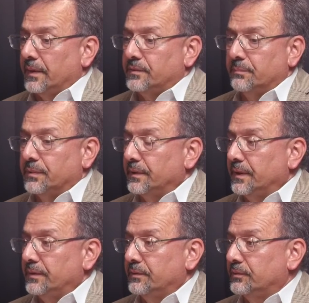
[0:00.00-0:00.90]
simply
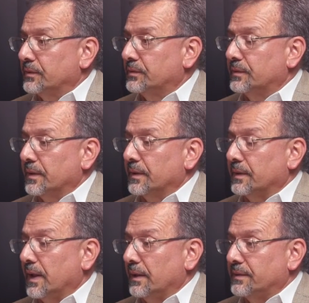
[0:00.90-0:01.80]
need to just
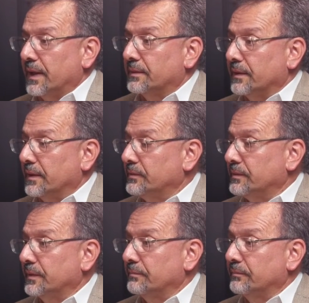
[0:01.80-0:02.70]
contact
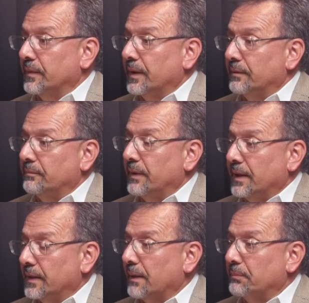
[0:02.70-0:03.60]
us and
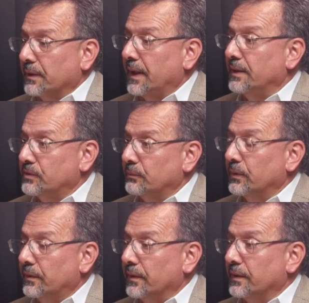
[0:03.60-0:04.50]
make an application
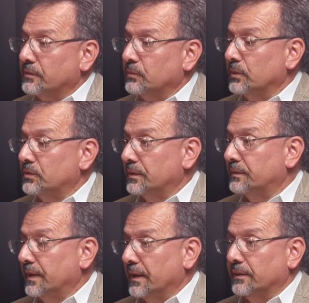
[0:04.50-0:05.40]
with us, which
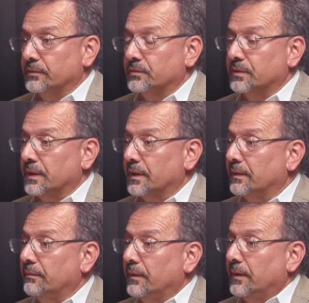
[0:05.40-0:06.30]
entails
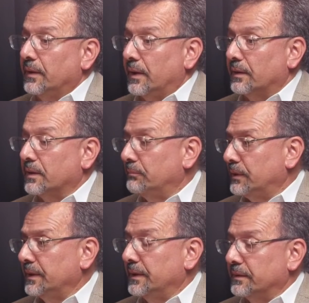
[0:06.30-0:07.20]

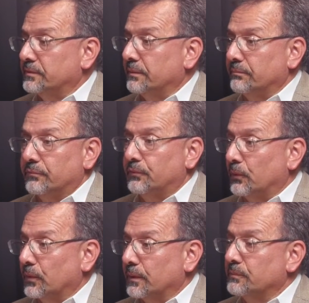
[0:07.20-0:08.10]
completing some
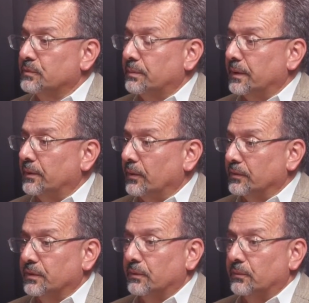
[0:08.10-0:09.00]
forms, but
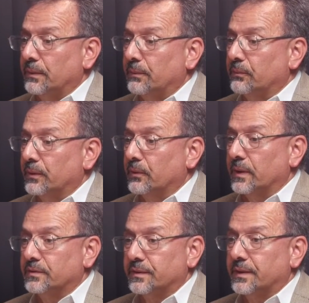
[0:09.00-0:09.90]
also we would
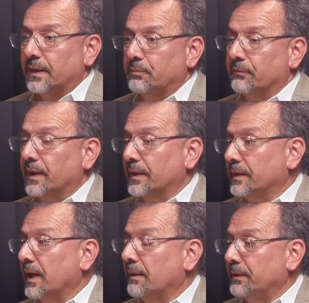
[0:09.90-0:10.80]
request that they provide a
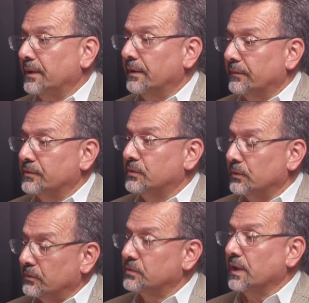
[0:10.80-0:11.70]
copy of the
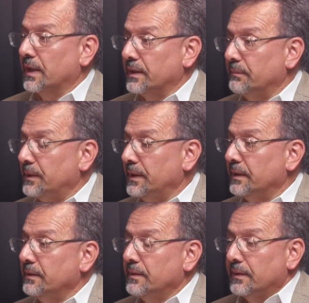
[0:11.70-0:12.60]
student's
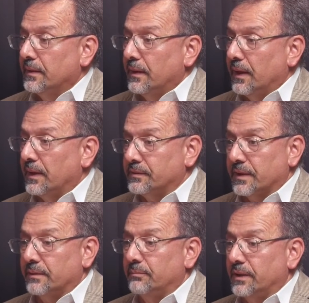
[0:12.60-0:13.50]
IEP. As
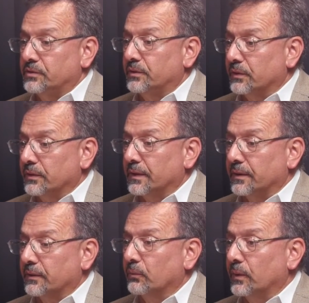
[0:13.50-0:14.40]
I mentioned
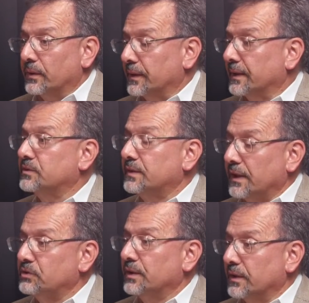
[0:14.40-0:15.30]
earlier, we're an
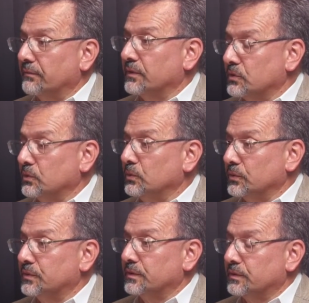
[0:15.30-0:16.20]
extension of the school
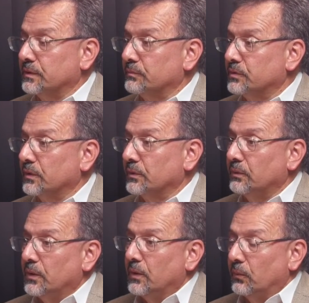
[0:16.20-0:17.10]
system. So
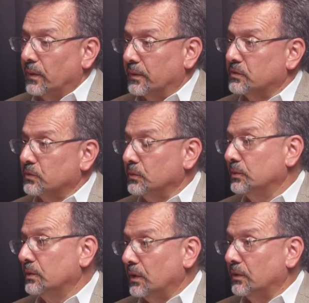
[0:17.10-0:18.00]
where the
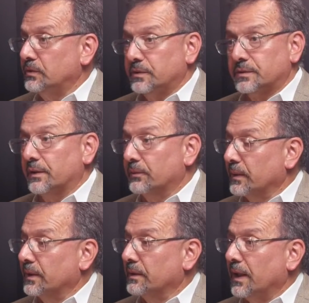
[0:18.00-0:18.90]
school closes at
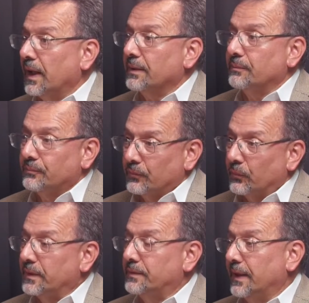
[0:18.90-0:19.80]
3 o'clock,
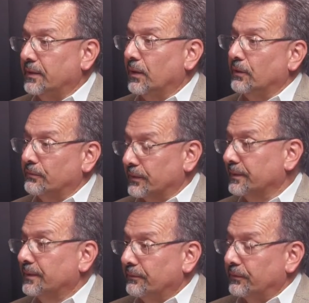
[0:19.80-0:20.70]
we take over
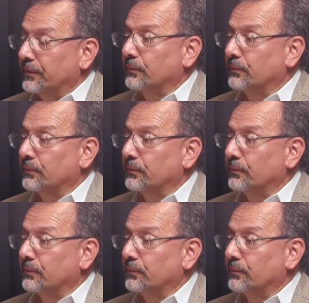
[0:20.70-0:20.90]
for the